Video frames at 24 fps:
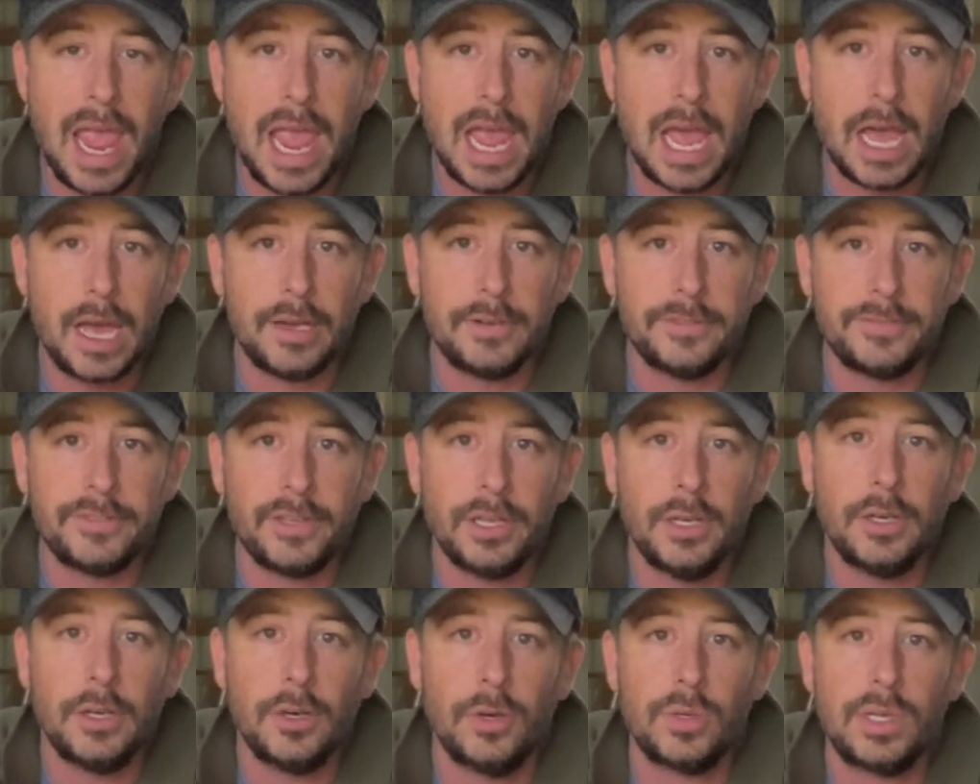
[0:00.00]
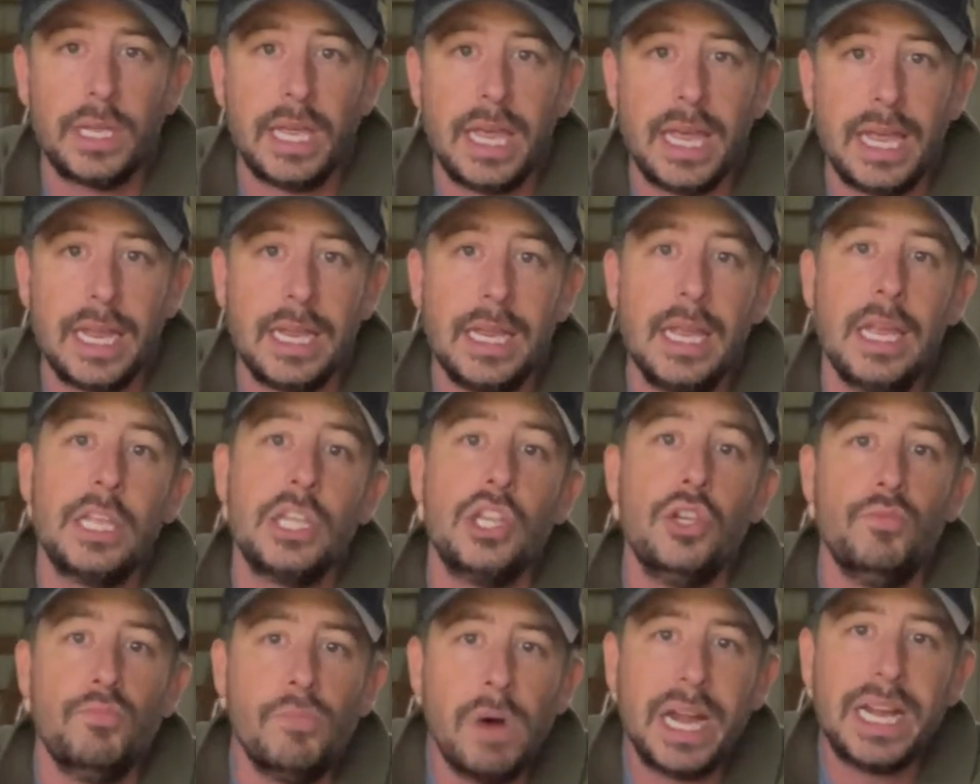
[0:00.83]
have, okay,
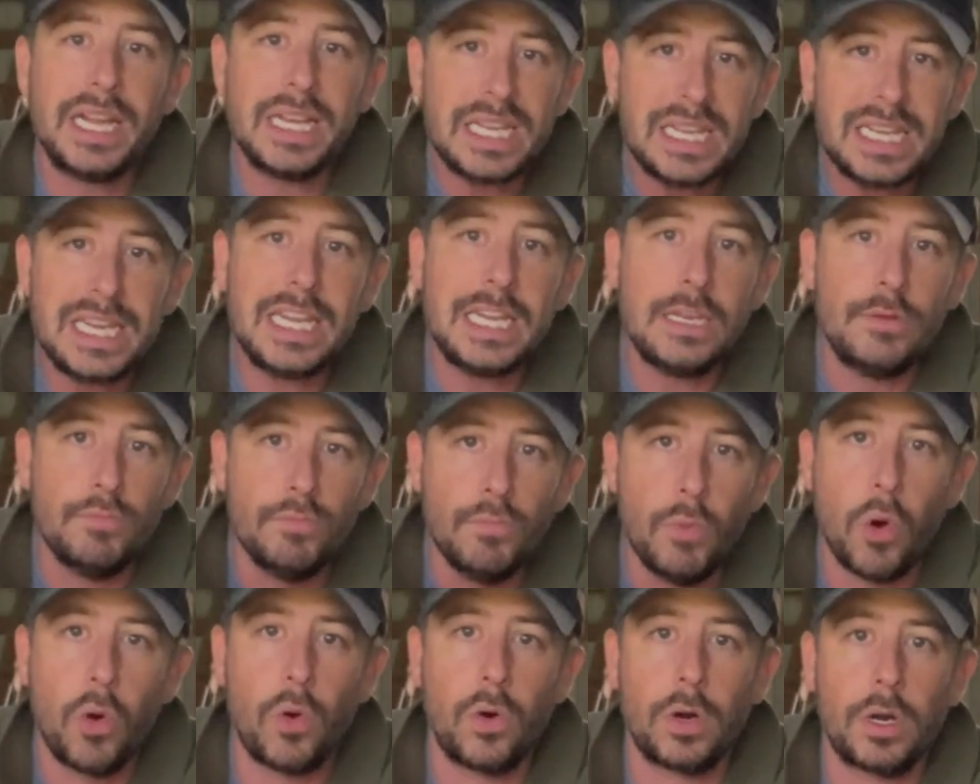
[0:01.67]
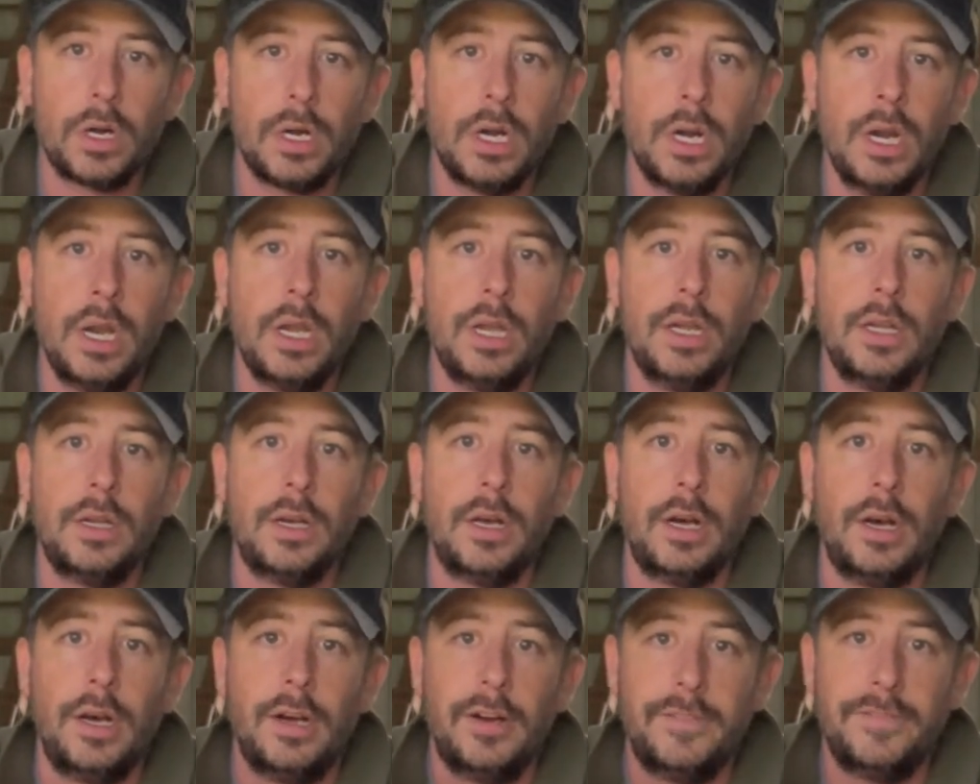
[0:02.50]
you might need more
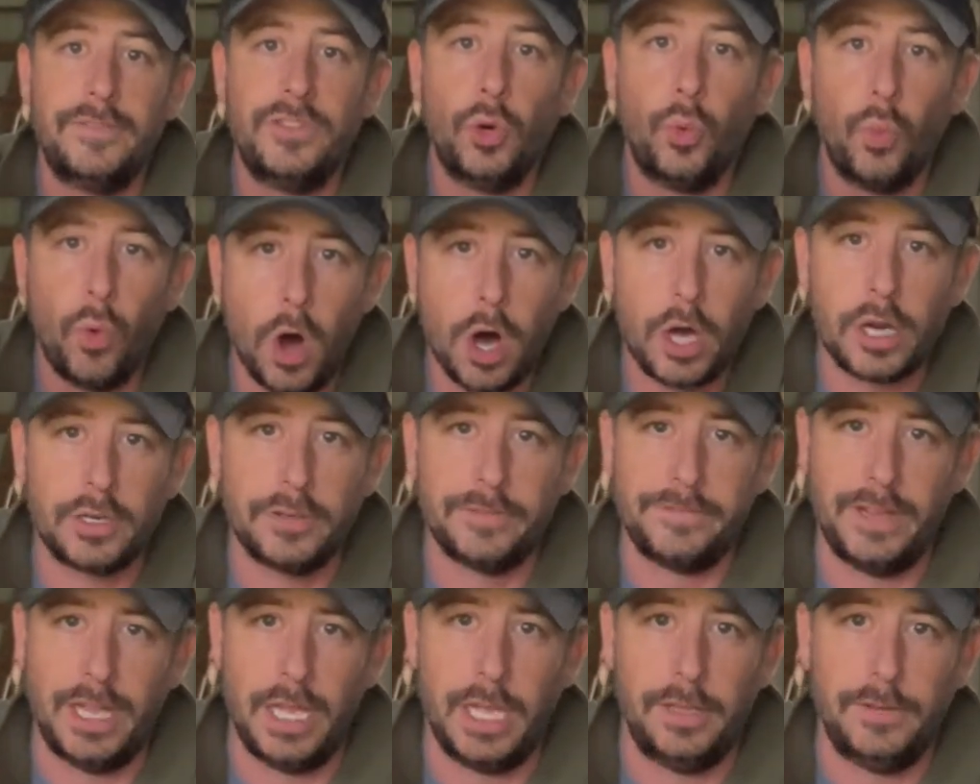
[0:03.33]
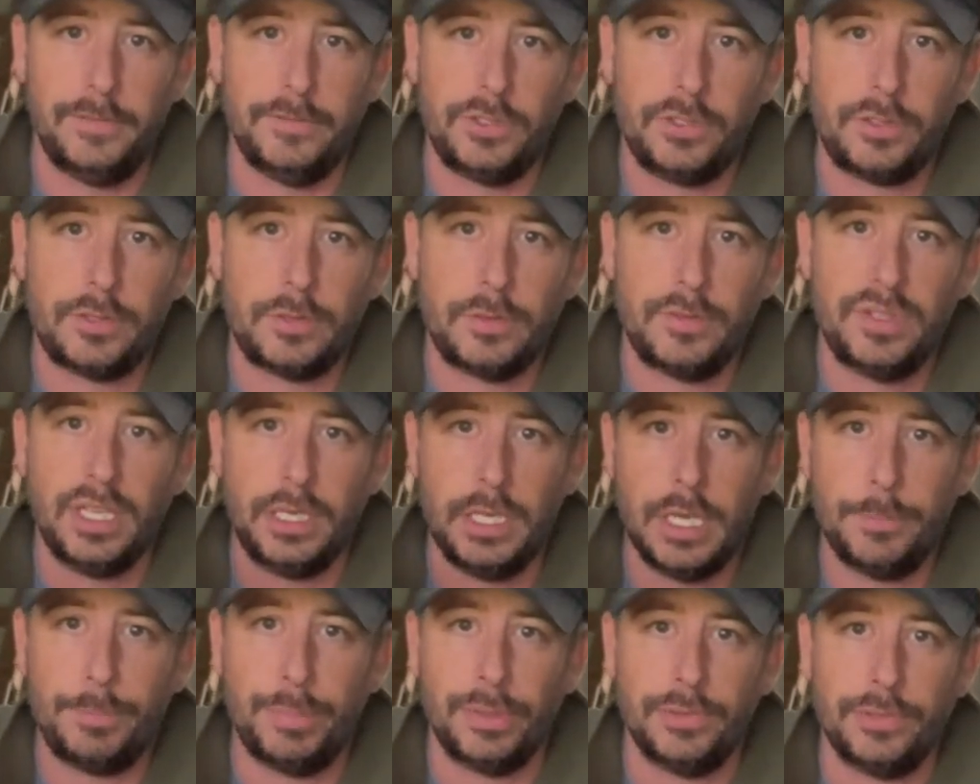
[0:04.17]
of the water valves,
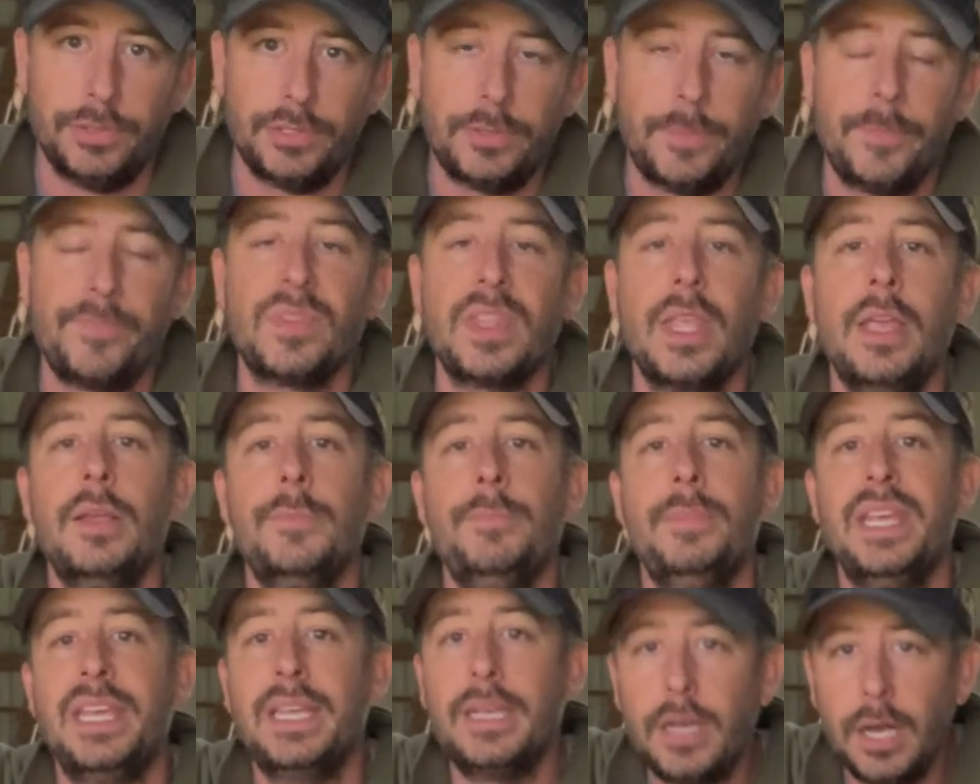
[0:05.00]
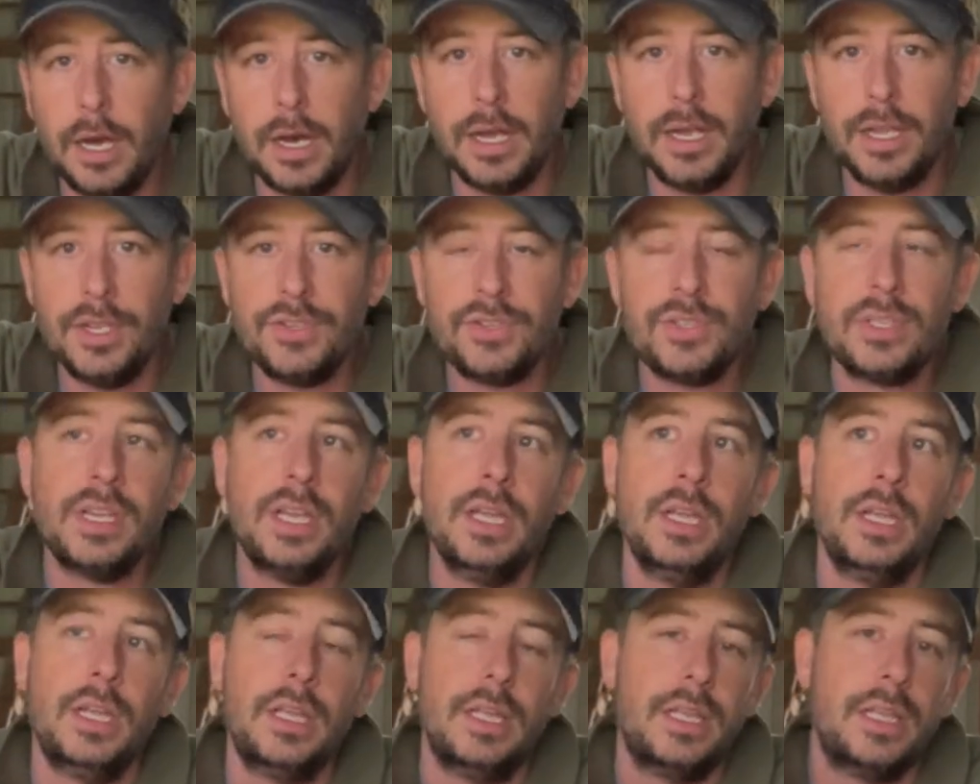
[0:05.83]
the nipples, because
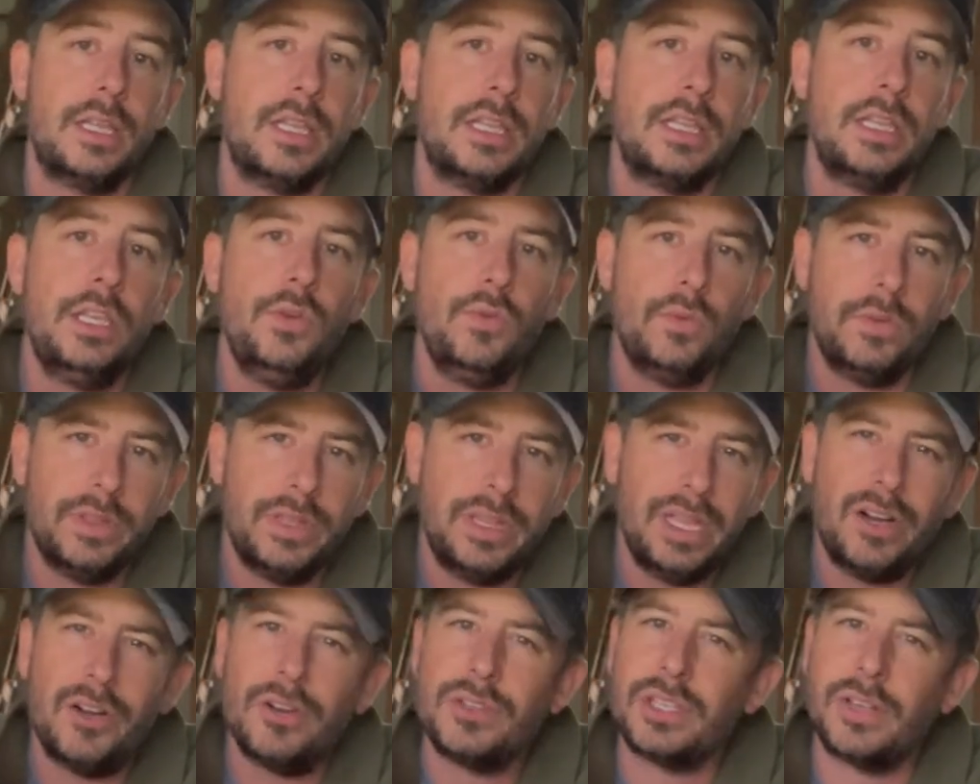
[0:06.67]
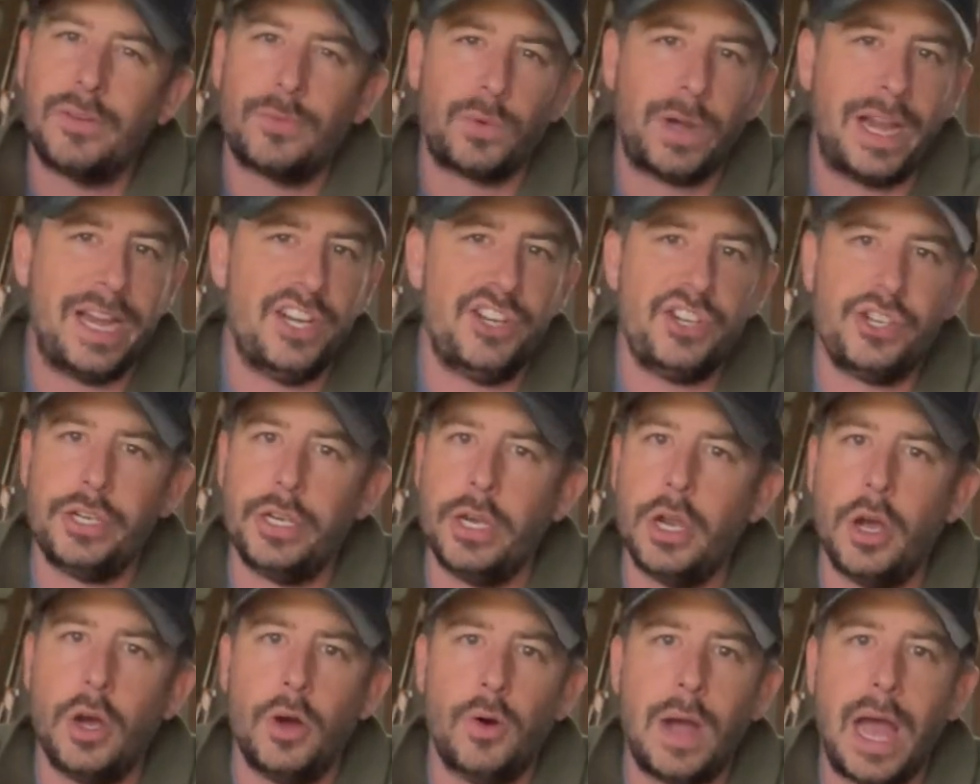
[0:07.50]
there's a
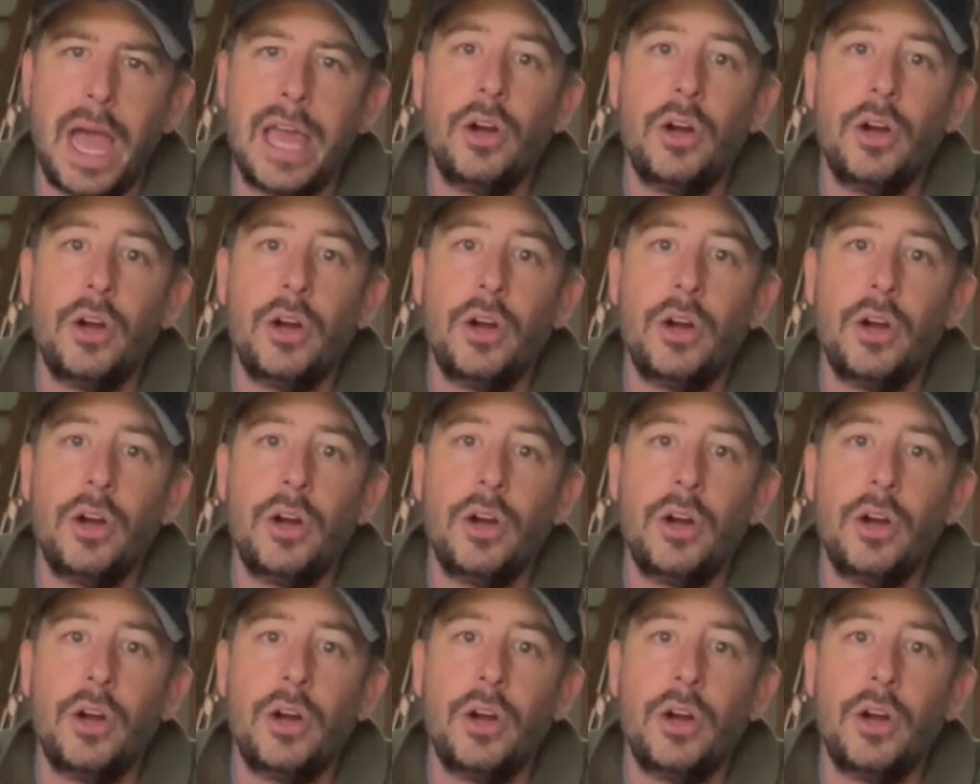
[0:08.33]
ratio.